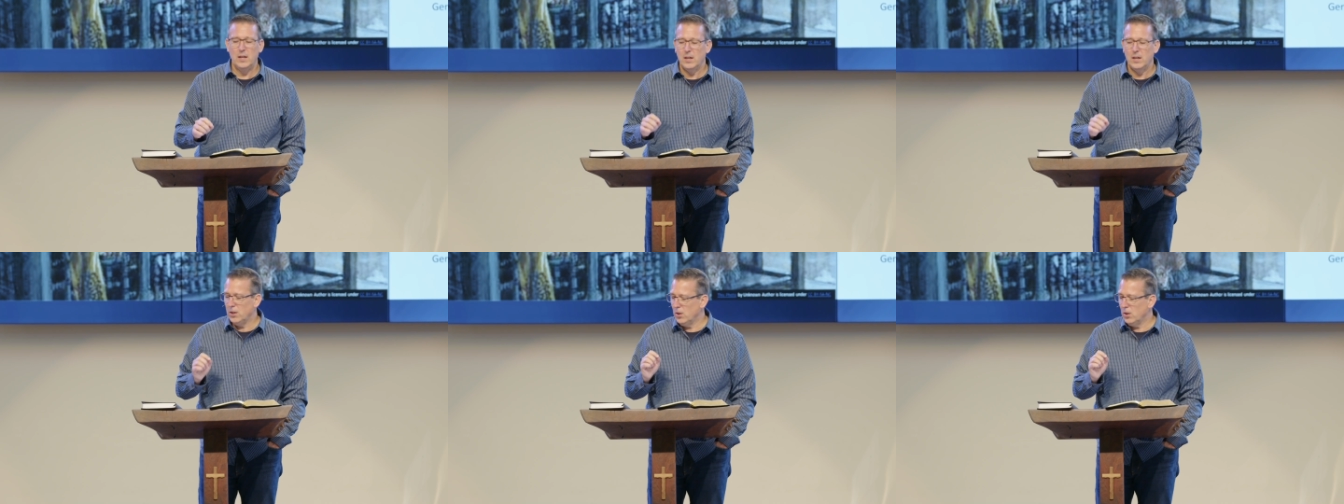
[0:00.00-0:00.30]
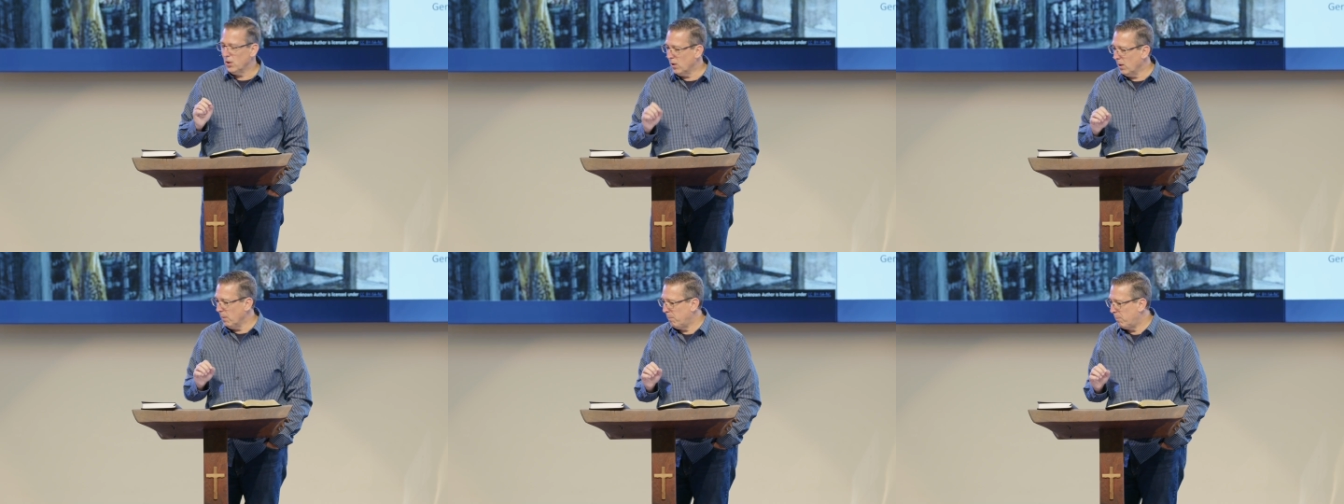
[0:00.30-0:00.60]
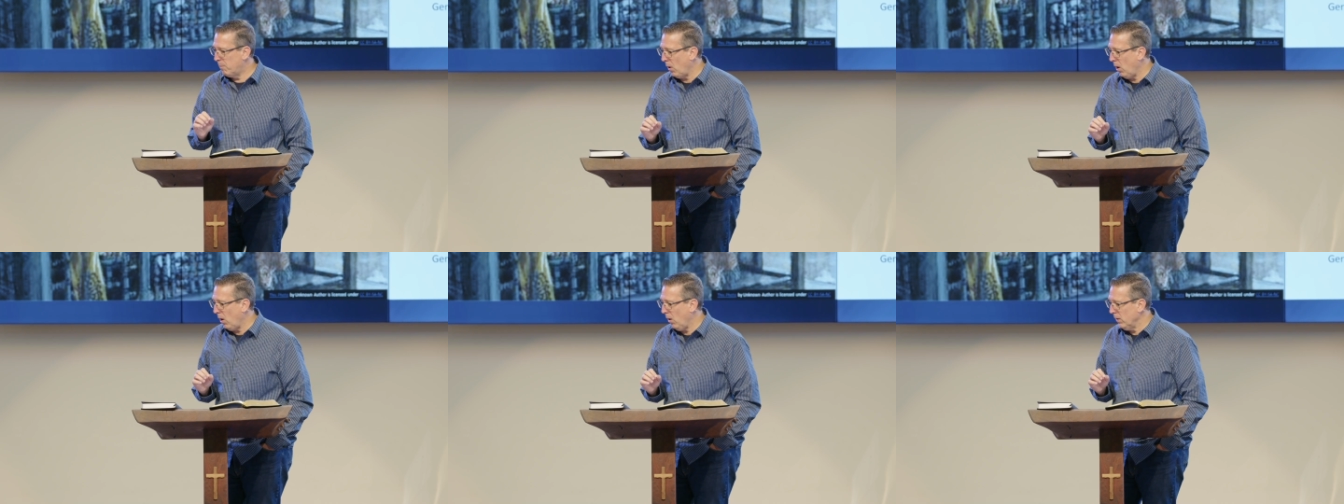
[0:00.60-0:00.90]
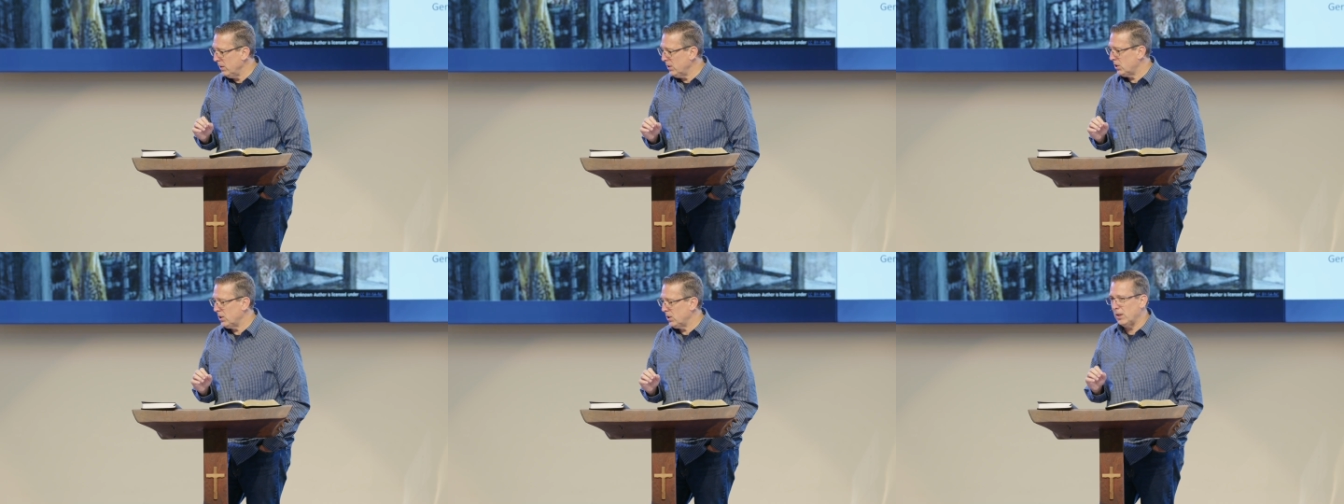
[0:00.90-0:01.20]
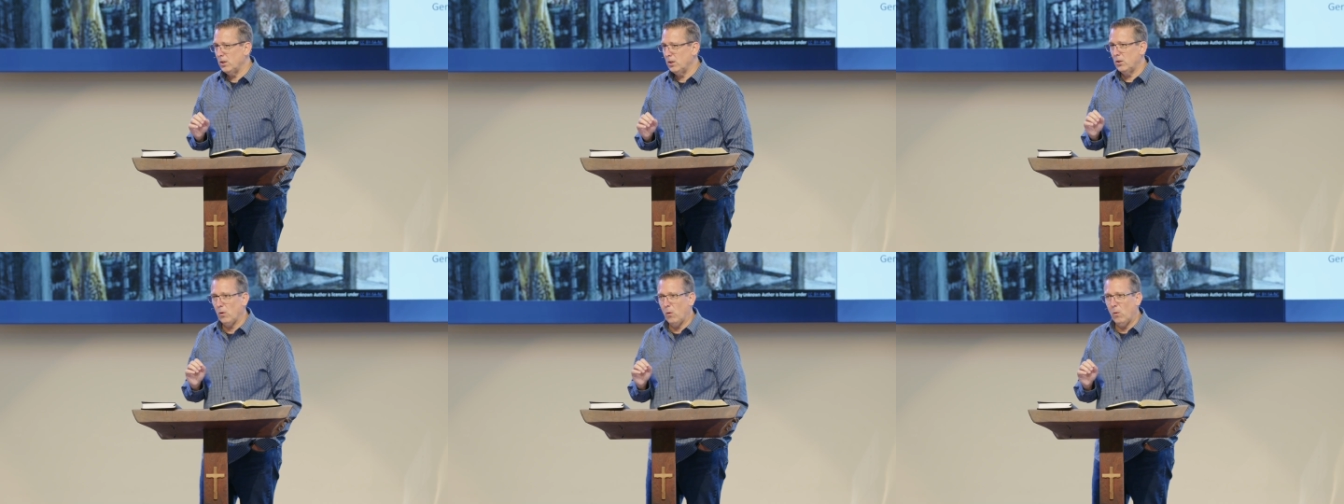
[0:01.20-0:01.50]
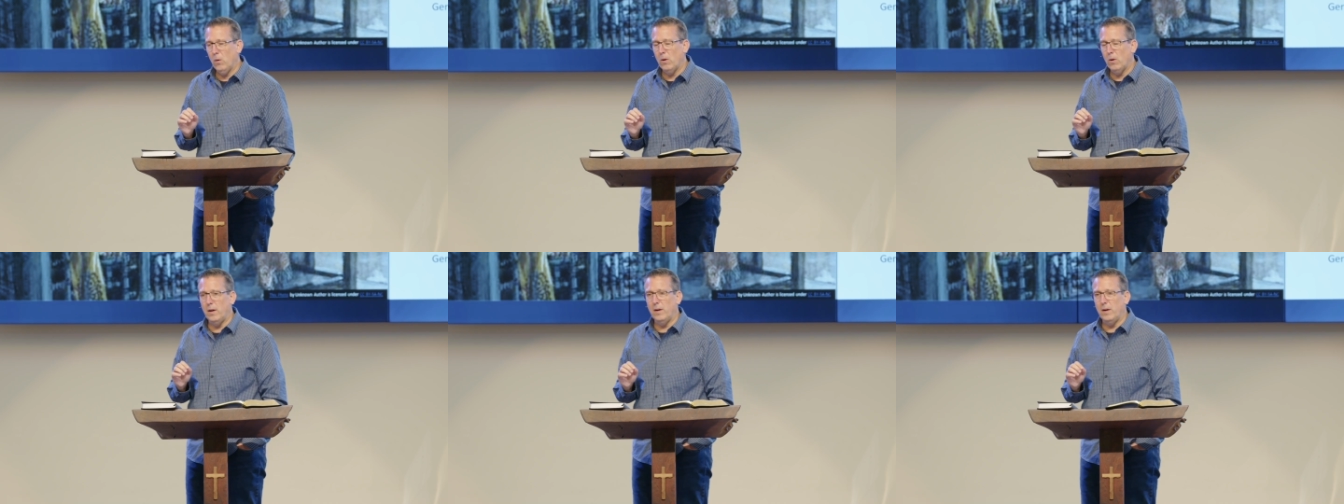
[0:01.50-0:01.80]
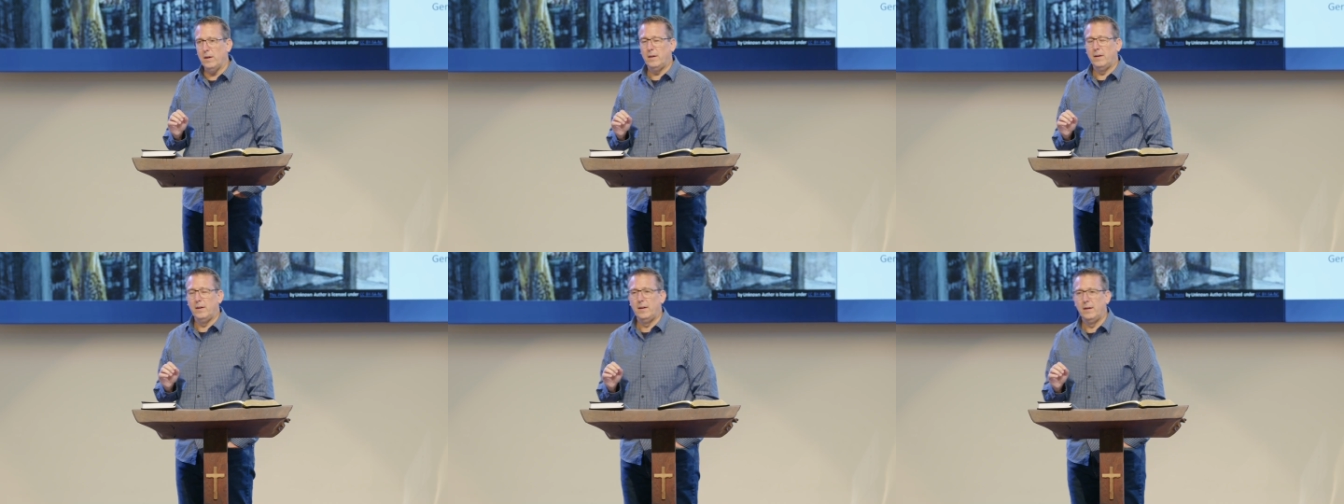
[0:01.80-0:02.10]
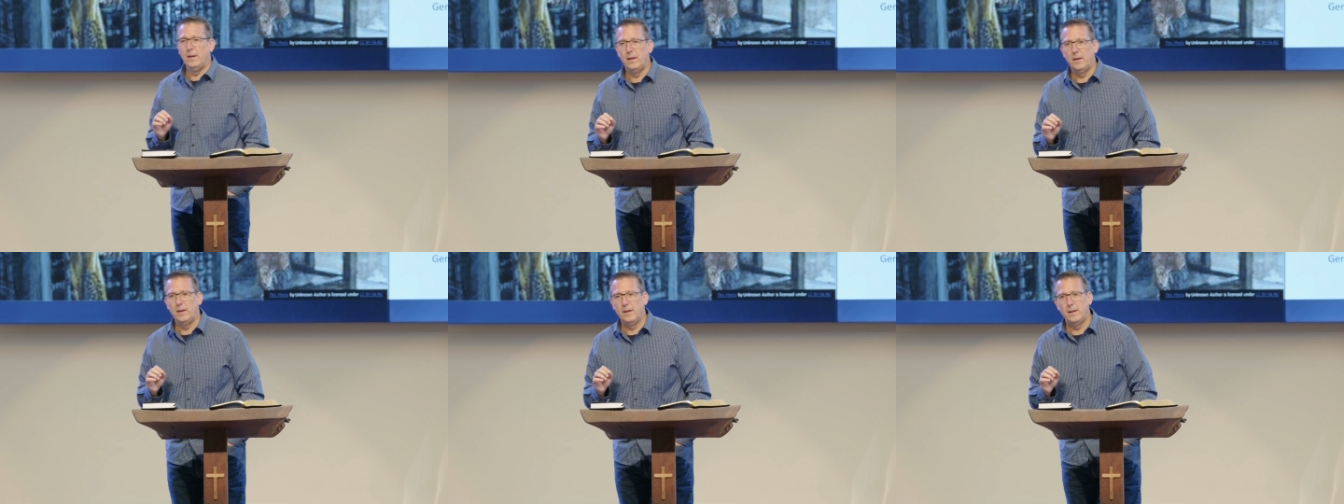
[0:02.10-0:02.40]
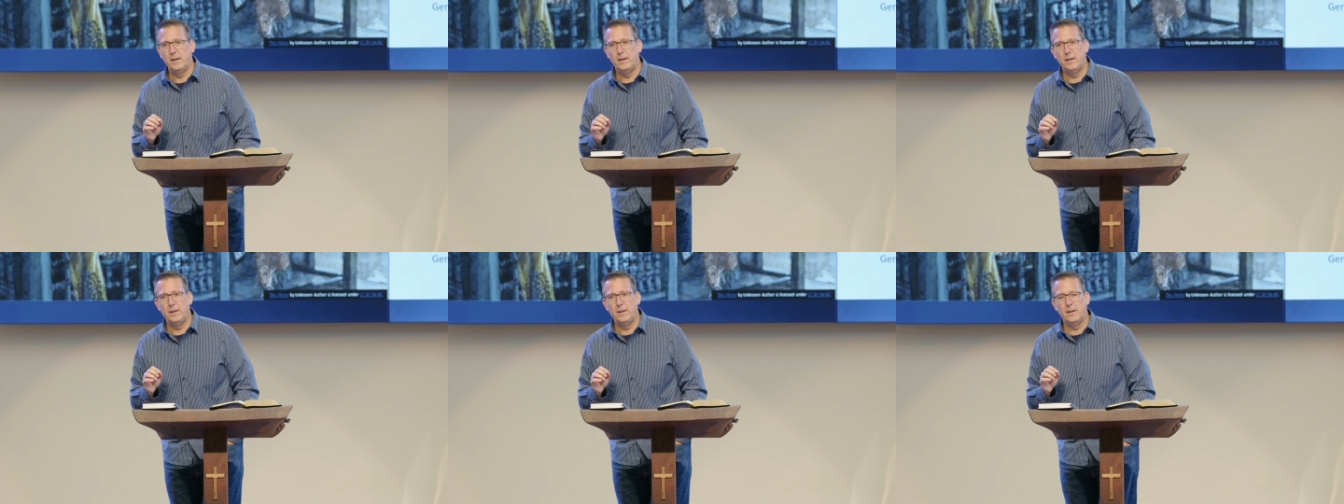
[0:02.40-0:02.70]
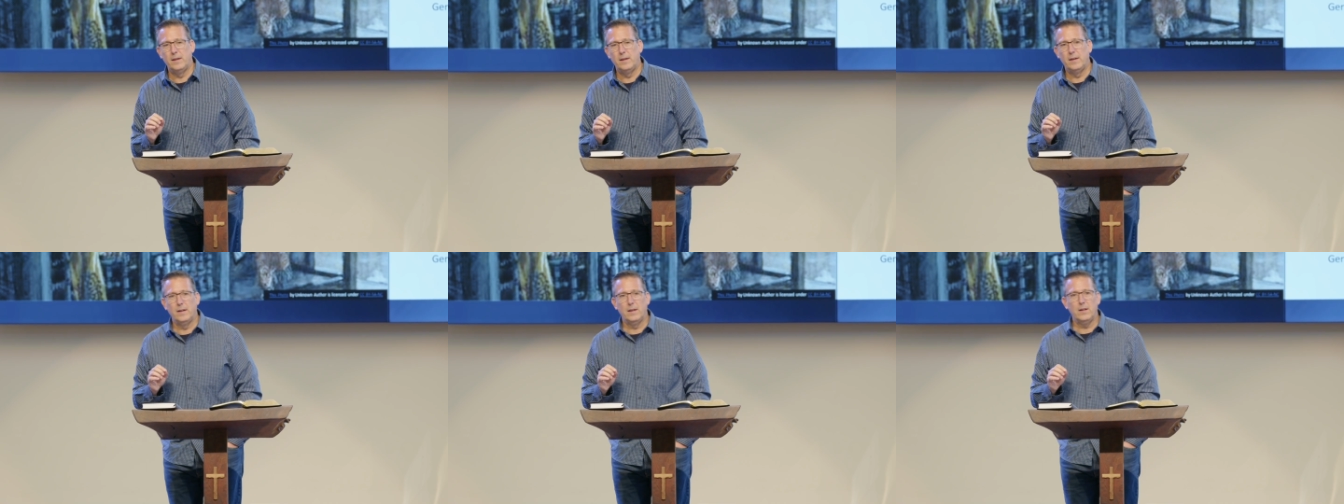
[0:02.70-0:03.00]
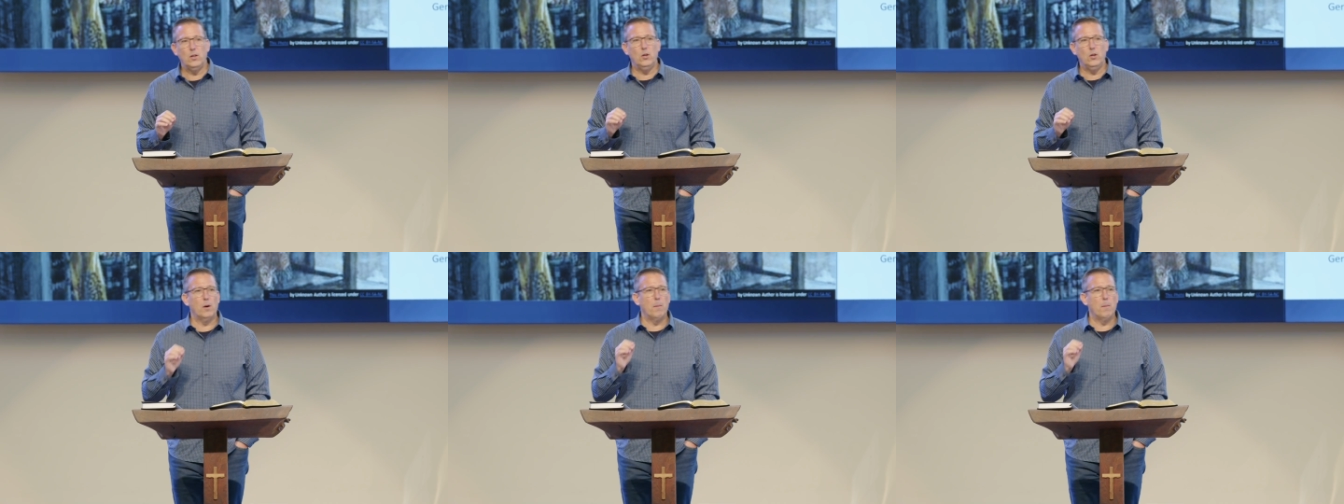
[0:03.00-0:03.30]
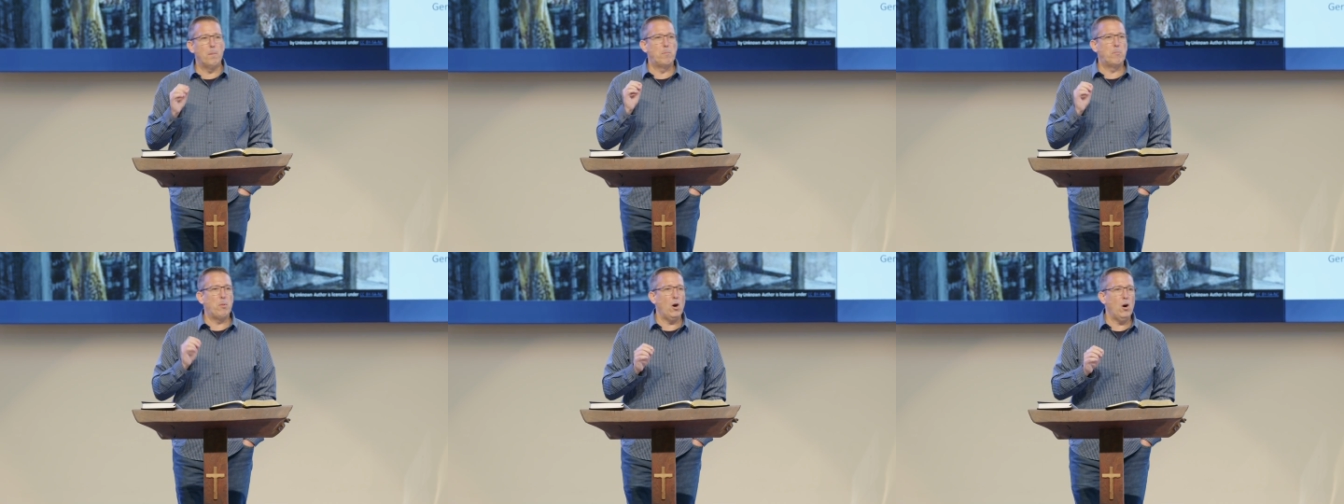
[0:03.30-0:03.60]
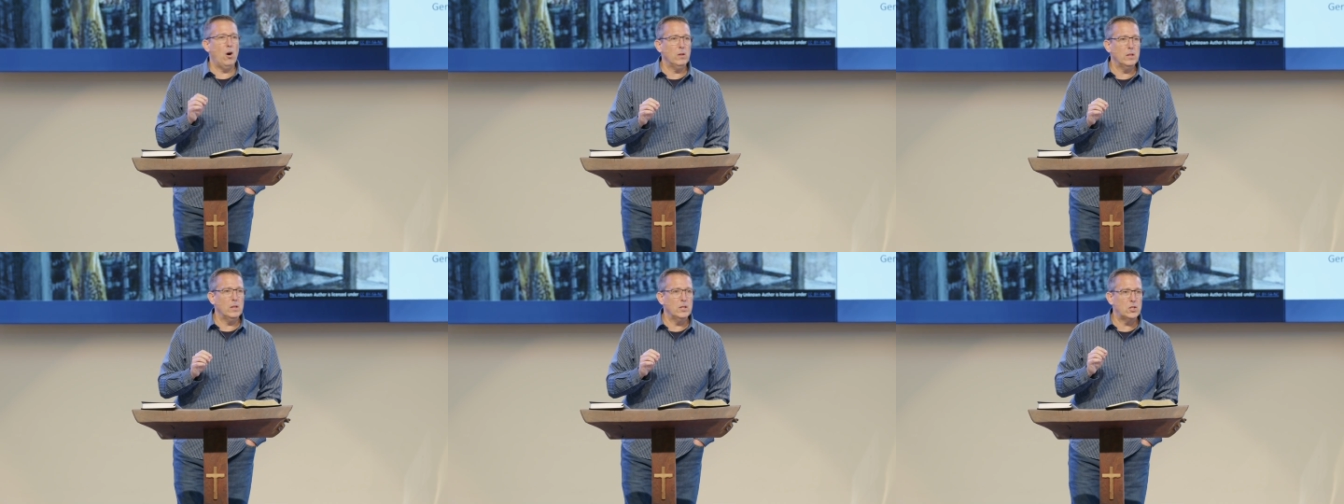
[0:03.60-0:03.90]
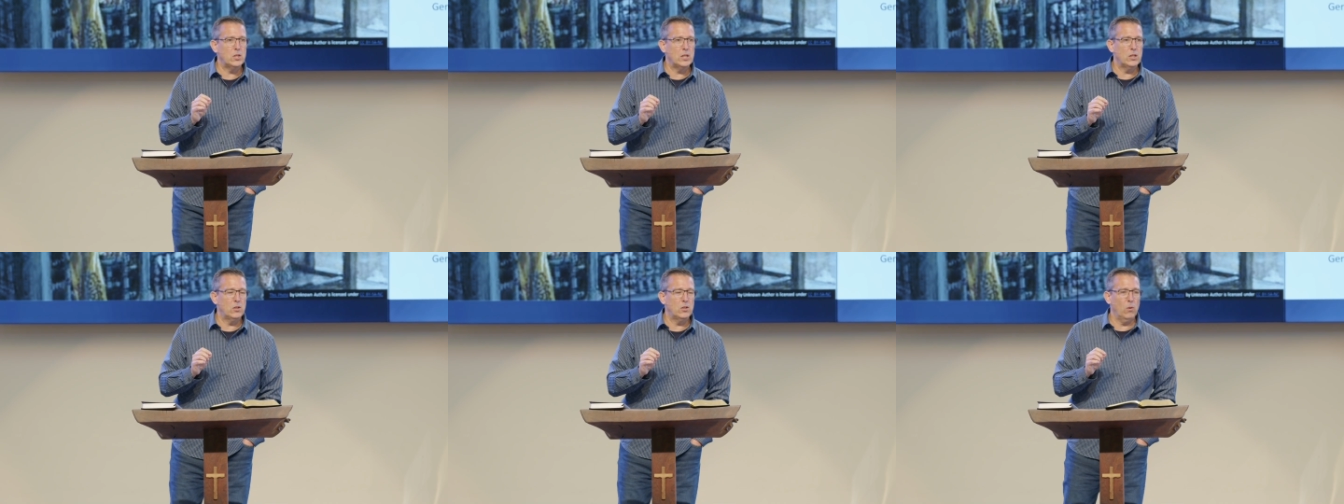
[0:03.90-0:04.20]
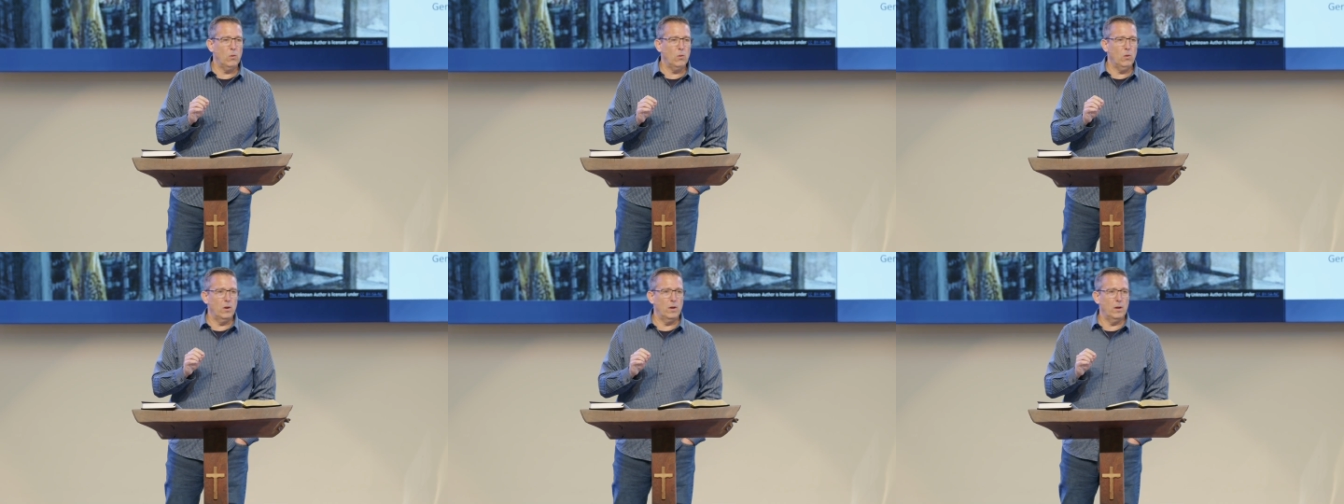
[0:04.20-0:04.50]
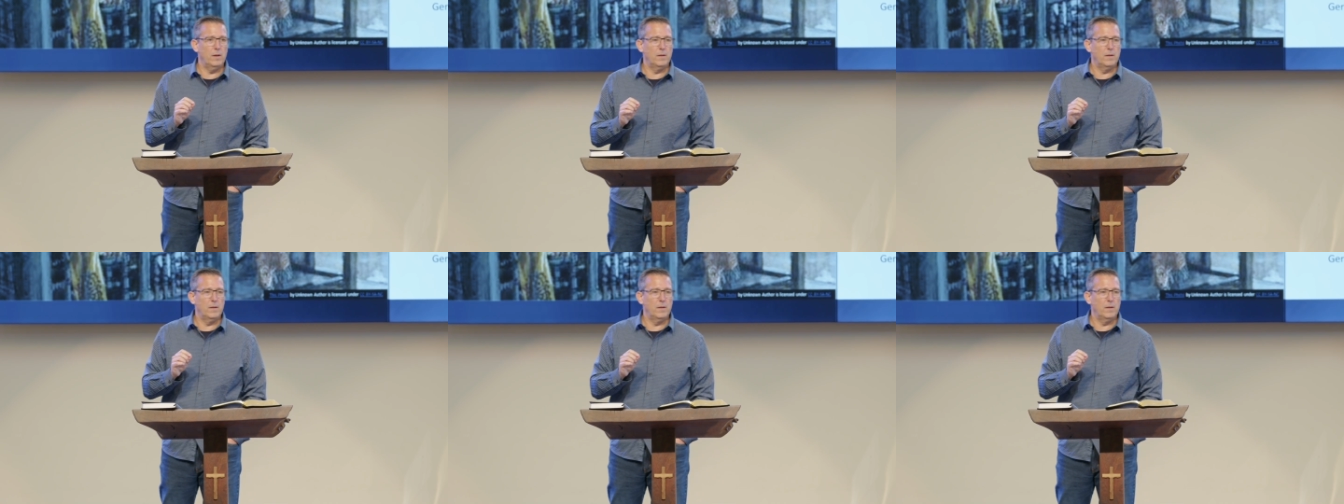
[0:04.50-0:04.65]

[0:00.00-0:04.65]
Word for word: you're abolishing Torah. You're abolishing Torah.